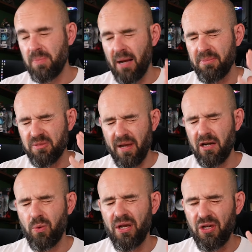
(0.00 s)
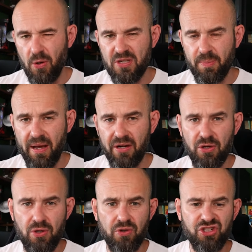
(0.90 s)
um, spider-gwen ghost spider
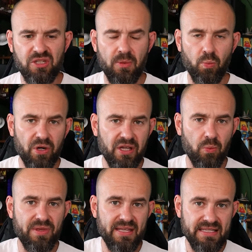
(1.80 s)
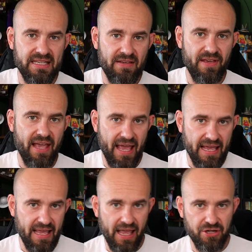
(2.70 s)
you know she's been working with the tva
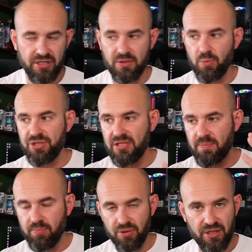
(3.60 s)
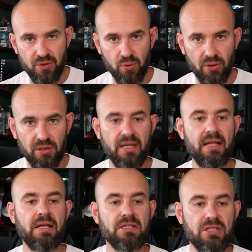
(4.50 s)
agent which is pretty cool
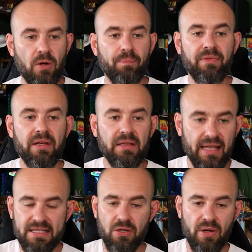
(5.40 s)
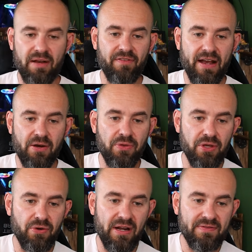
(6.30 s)
so Let's go ahead and find out who
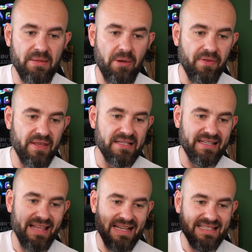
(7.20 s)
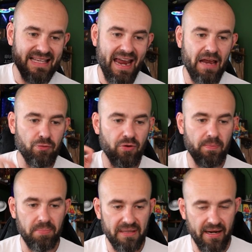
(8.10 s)
the creative team on this, and that is
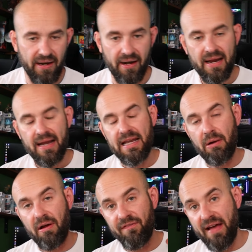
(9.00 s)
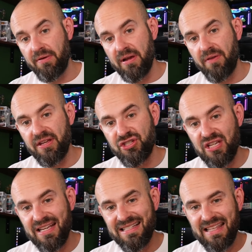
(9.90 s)
Katharyn Blair. Now, I found out that
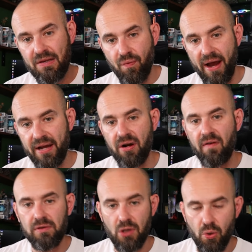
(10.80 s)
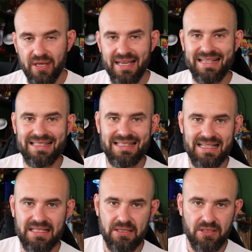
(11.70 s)
she is the writer of Loki
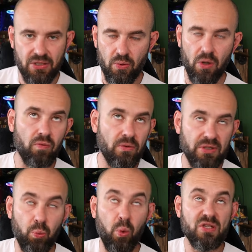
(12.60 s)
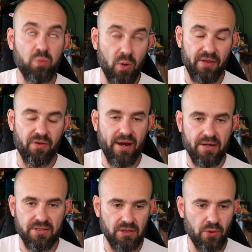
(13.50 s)
Season 2, or was one of the
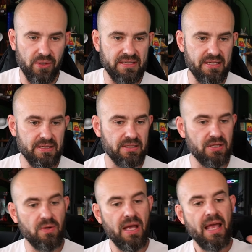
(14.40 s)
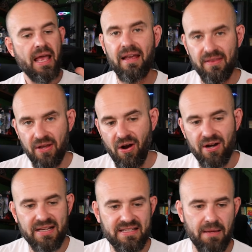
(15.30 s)
writers in Loki Season 2, and the
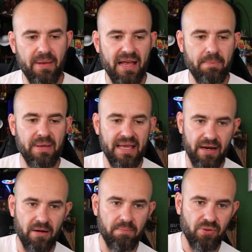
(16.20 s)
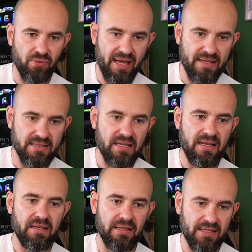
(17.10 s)
art is done by Pere Pérez.
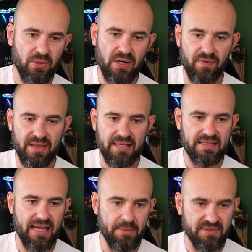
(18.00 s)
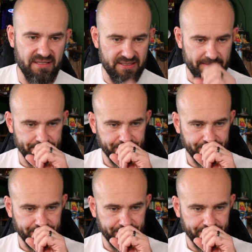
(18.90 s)
Now, let's go ahead and read the synopsis.